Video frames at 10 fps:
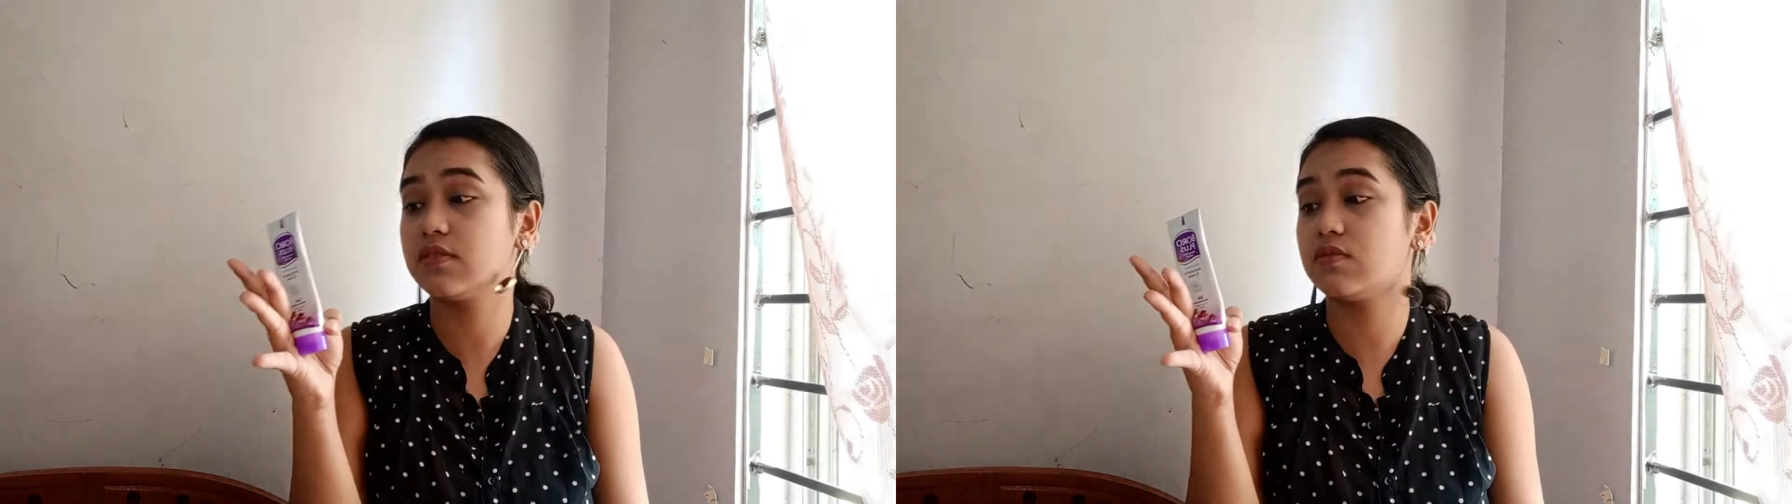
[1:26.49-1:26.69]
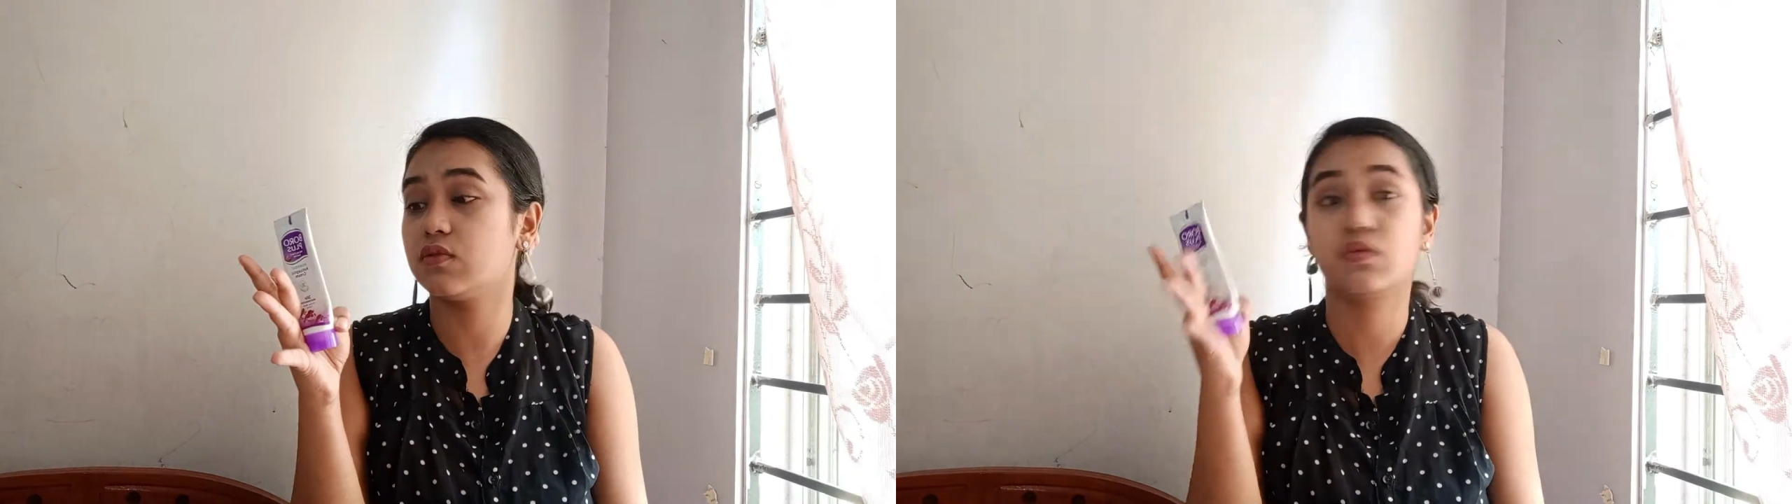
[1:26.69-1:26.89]

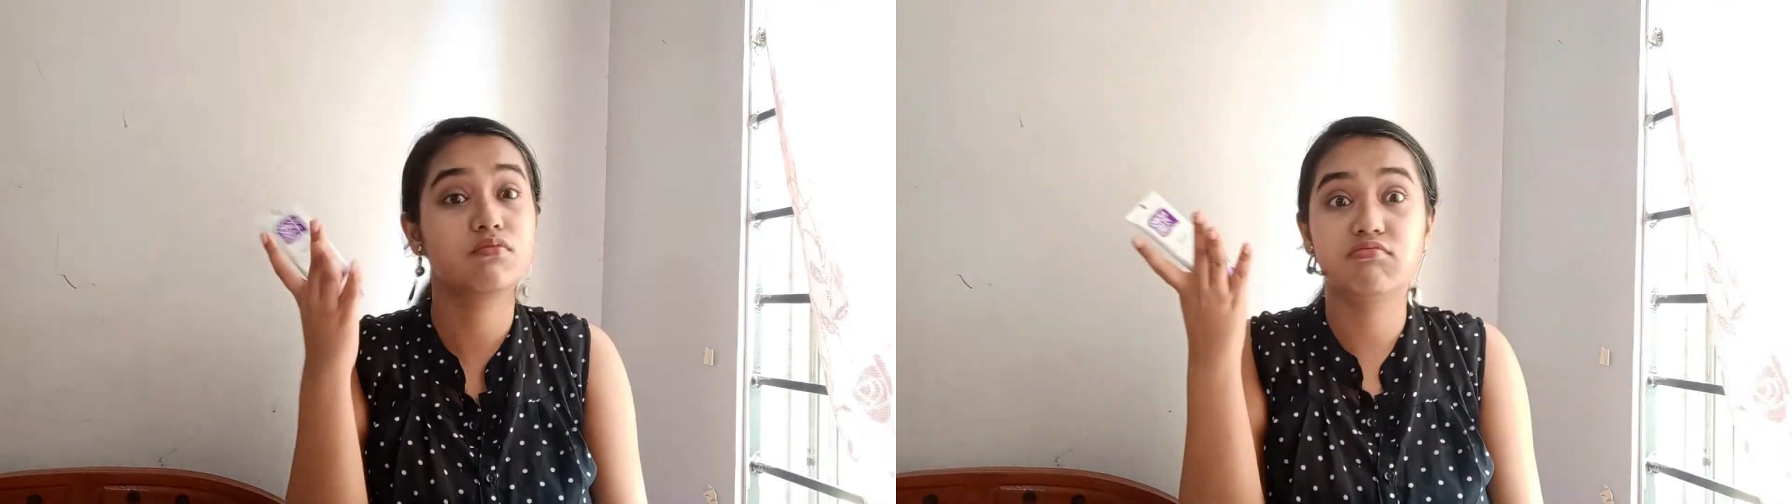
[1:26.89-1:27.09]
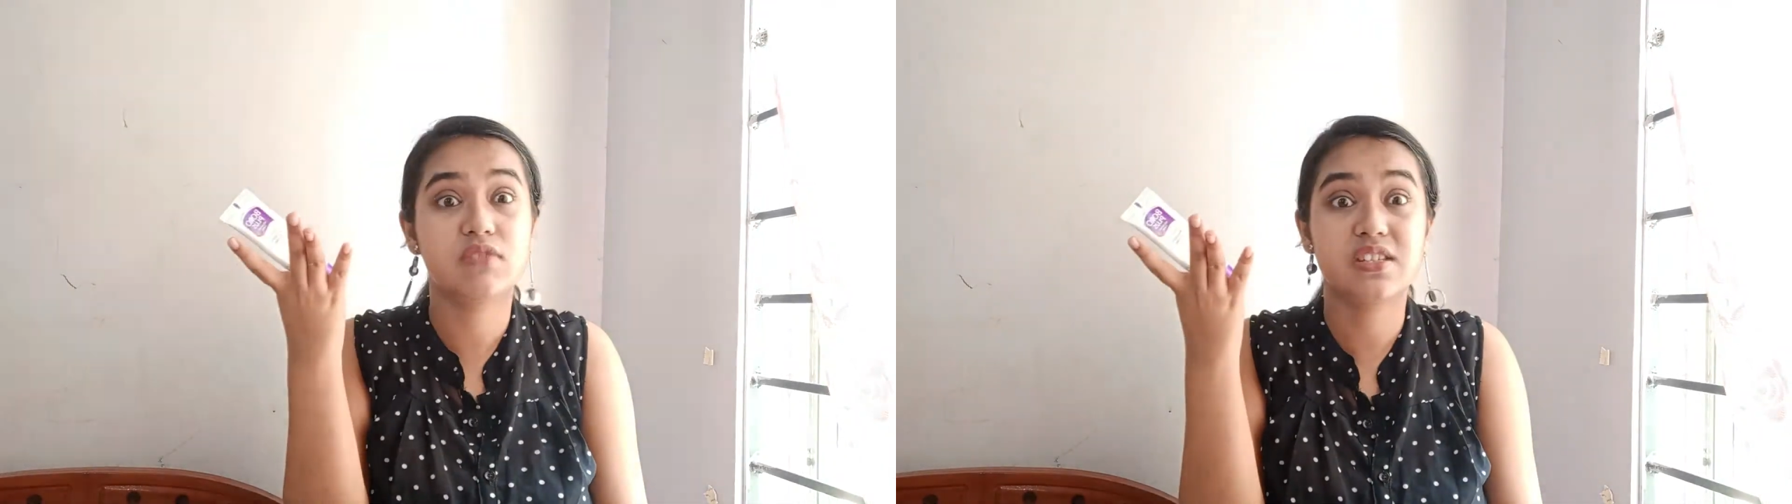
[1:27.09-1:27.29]
so
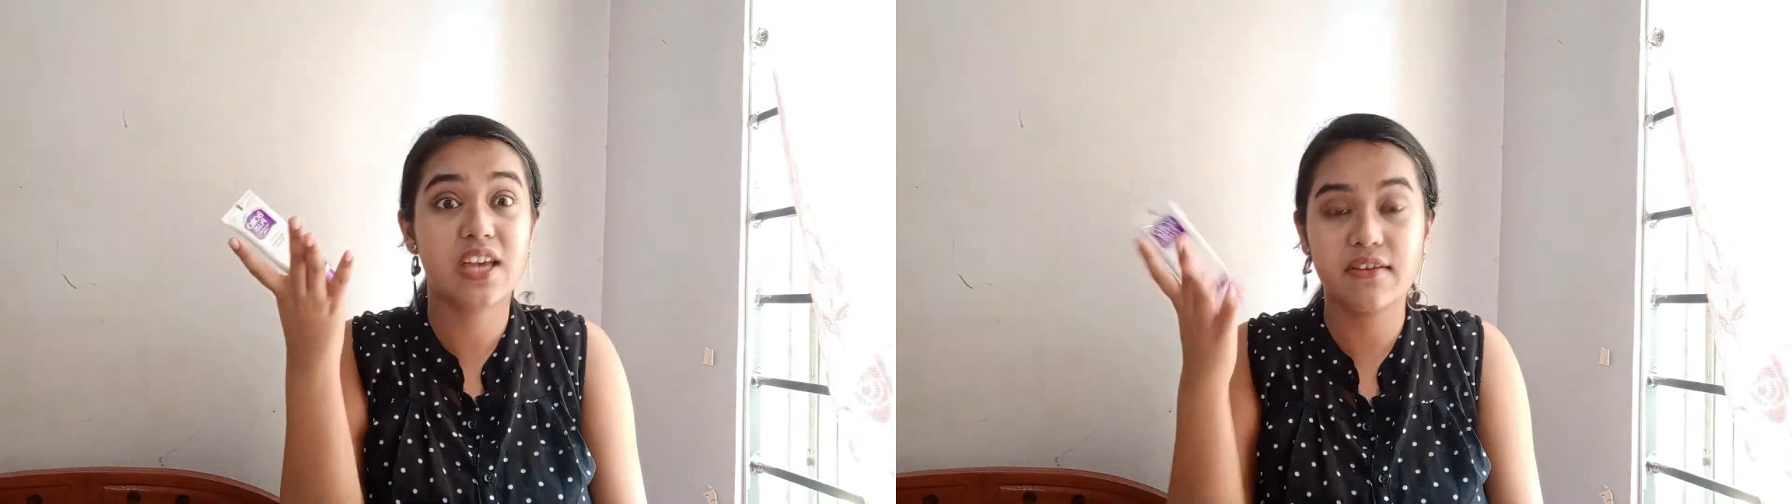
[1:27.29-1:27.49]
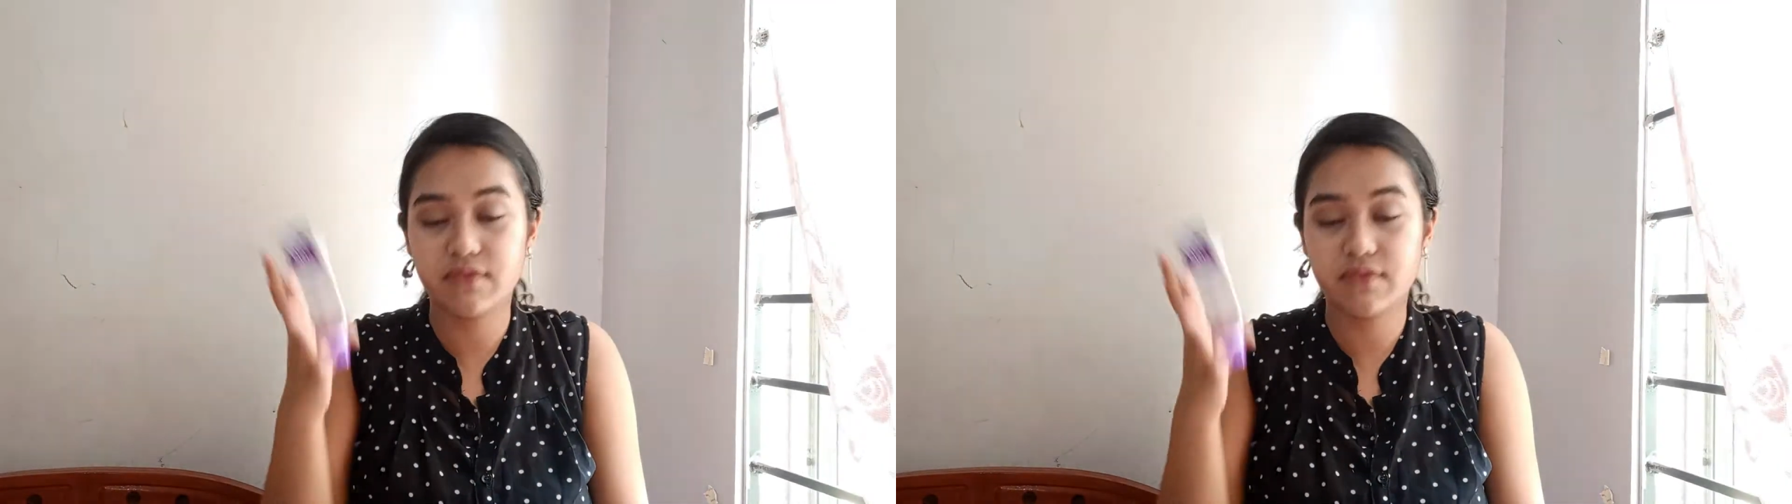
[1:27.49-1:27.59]
just have